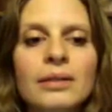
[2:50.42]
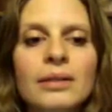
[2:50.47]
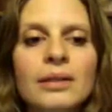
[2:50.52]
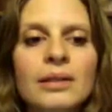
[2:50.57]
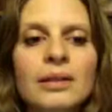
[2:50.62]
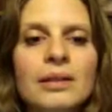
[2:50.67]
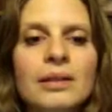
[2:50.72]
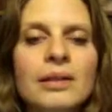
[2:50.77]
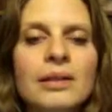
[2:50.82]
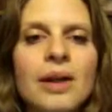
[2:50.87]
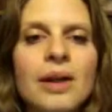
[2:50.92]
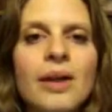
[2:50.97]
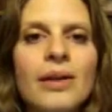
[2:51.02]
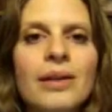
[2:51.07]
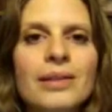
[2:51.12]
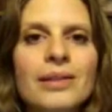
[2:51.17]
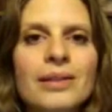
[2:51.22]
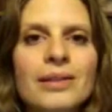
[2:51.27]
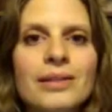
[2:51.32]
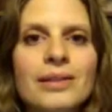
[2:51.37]
it's not
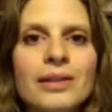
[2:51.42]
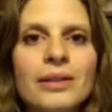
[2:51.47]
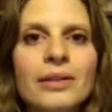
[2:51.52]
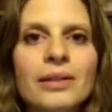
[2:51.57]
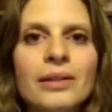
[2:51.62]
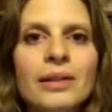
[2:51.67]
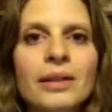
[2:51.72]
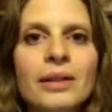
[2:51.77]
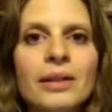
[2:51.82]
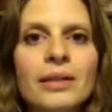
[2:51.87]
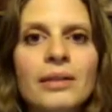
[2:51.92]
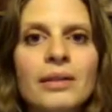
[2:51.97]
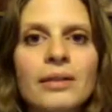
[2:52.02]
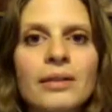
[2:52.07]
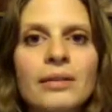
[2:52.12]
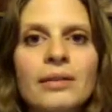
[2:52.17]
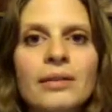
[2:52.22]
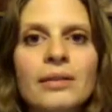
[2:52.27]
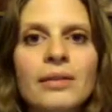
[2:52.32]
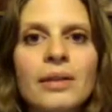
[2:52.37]
necessarily
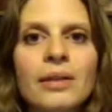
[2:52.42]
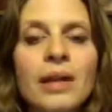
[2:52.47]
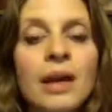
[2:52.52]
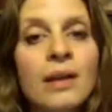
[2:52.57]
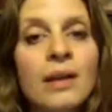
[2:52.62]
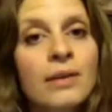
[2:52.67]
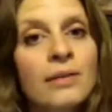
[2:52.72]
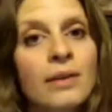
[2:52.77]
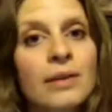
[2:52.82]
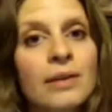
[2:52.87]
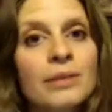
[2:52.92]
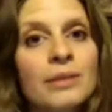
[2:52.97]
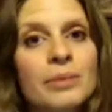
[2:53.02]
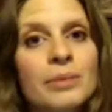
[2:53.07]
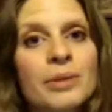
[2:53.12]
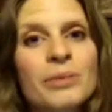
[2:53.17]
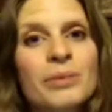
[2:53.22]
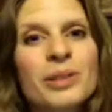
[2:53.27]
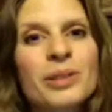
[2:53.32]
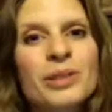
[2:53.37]
the end of us,
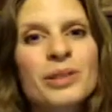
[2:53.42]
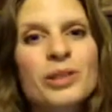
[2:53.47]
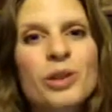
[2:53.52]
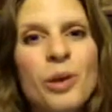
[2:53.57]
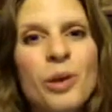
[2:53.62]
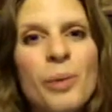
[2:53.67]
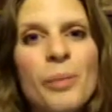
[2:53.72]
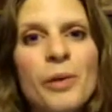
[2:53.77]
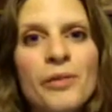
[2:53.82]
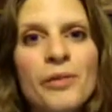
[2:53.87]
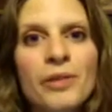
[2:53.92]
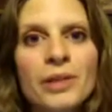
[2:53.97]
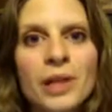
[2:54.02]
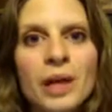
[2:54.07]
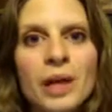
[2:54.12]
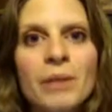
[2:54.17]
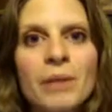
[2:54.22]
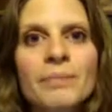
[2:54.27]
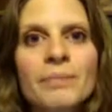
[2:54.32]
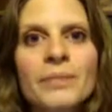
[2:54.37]
but it will show up over
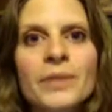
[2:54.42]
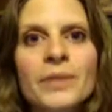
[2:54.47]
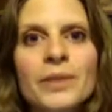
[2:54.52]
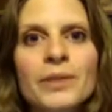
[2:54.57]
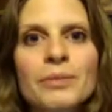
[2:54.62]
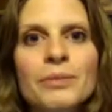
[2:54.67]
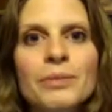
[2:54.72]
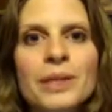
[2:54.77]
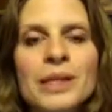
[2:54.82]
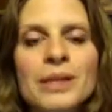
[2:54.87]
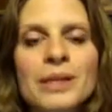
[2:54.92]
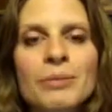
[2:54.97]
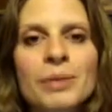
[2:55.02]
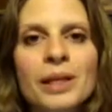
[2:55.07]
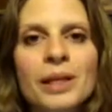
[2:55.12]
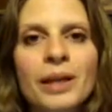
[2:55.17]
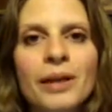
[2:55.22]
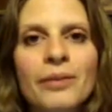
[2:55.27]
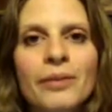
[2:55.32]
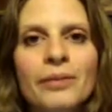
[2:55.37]
time. So we need to
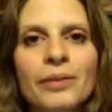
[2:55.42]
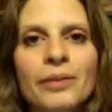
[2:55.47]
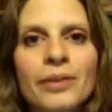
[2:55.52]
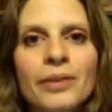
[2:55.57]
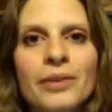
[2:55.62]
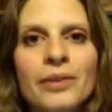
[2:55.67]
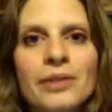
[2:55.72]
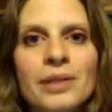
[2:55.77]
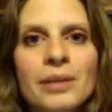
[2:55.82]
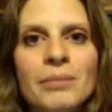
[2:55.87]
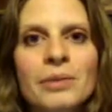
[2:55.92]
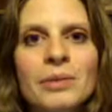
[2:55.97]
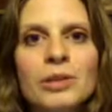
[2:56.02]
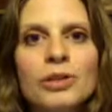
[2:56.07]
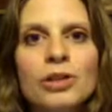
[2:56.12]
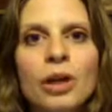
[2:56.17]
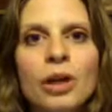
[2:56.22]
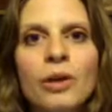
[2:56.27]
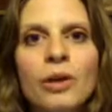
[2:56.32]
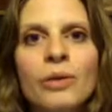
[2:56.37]
be careful, the same as
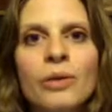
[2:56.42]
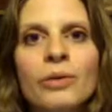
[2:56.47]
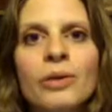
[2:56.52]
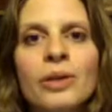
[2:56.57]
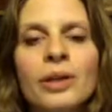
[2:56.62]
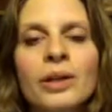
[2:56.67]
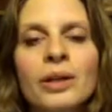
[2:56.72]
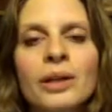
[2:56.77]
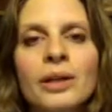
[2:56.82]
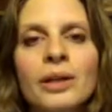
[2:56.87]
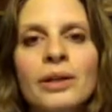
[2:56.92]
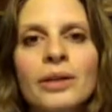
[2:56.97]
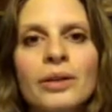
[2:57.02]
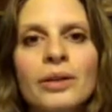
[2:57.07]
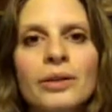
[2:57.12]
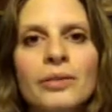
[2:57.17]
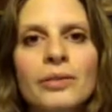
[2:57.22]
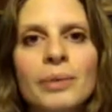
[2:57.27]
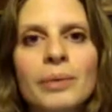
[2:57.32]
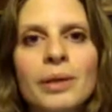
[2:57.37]
Giotto
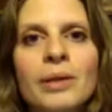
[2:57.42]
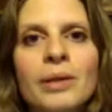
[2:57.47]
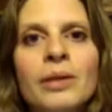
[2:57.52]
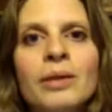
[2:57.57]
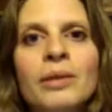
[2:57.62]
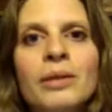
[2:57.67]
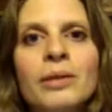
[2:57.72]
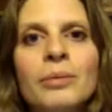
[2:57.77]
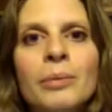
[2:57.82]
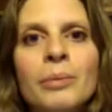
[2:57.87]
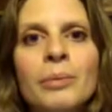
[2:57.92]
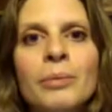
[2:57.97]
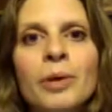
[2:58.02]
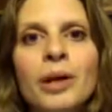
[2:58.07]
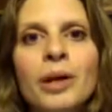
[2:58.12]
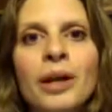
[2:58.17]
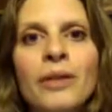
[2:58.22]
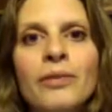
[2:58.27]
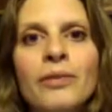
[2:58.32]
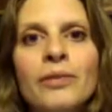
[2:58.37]
could have been a little bit more
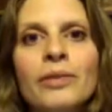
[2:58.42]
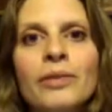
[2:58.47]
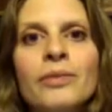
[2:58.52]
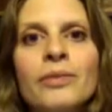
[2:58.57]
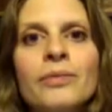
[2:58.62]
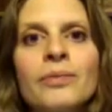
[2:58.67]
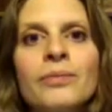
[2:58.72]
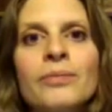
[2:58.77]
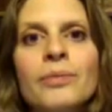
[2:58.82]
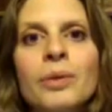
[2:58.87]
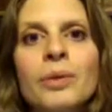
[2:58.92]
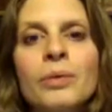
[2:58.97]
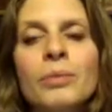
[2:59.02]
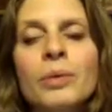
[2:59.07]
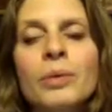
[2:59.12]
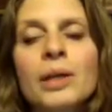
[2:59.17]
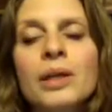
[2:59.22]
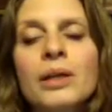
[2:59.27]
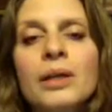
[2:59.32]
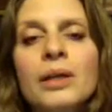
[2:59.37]
careful.
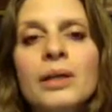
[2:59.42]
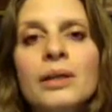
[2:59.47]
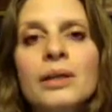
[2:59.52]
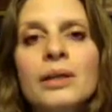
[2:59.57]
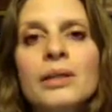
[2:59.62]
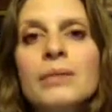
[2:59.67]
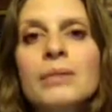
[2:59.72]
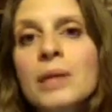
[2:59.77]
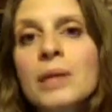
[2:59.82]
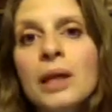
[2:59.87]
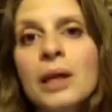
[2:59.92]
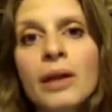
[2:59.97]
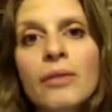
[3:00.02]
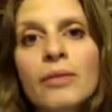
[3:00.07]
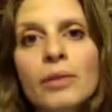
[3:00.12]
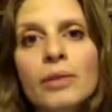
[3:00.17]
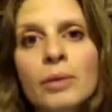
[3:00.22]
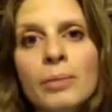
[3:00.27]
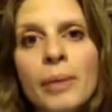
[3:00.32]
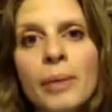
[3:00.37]
We need to be
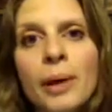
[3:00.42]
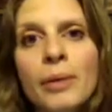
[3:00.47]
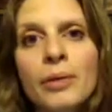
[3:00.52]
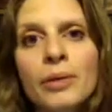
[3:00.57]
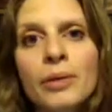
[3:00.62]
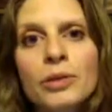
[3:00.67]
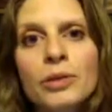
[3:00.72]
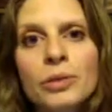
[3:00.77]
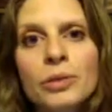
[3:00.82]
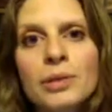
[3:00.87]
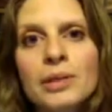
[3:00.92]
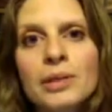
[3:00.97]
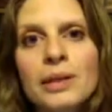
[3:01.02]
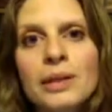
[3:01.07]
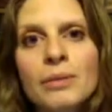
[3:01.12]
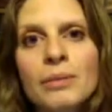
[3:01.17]
careful about the choices that